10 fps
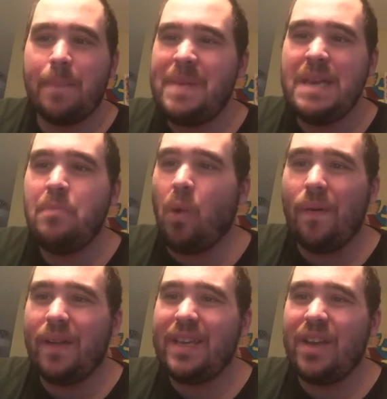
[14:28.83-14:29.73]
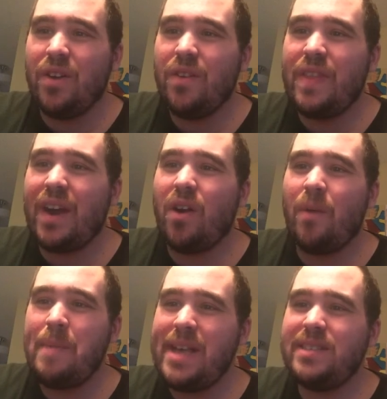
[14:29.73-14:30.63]
people here that are
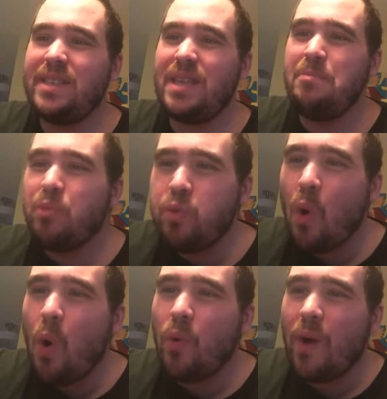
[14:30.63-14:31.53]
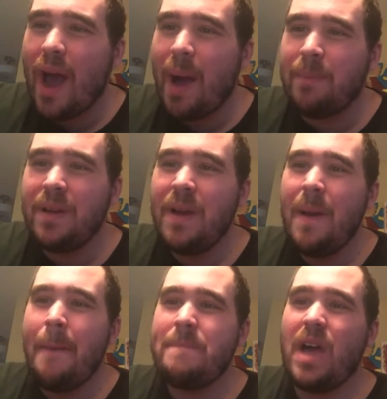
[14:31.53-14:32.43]
basically programmed
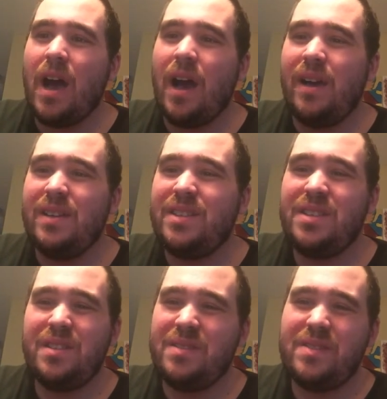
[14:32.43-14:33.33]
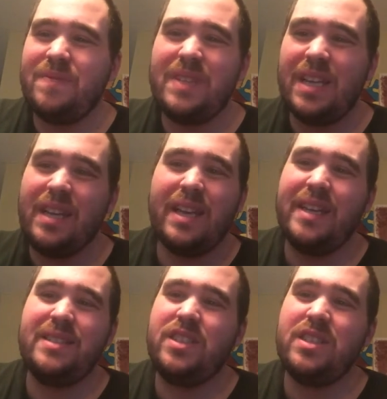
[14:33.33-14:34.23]
to
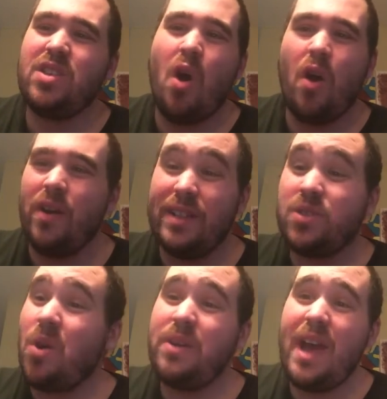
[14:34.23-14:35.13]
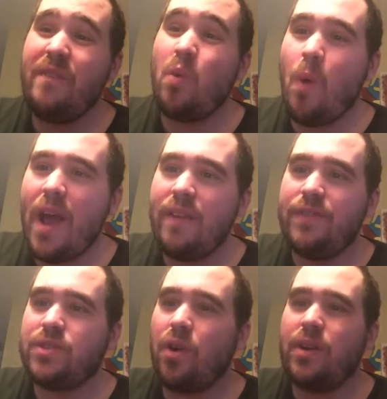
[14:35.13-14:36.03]
it's just hard. It's hard to have a
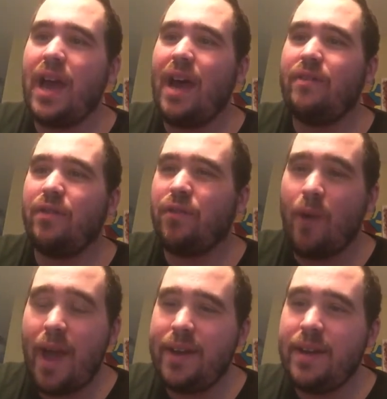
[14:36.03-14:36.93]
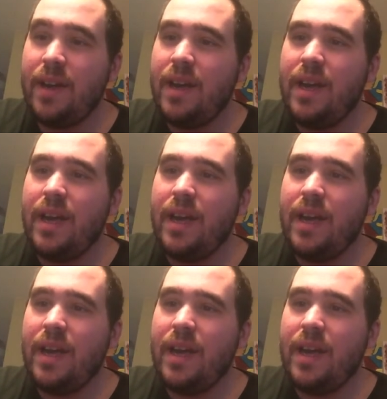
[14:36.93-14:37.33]
wife. It's hard to have a friend.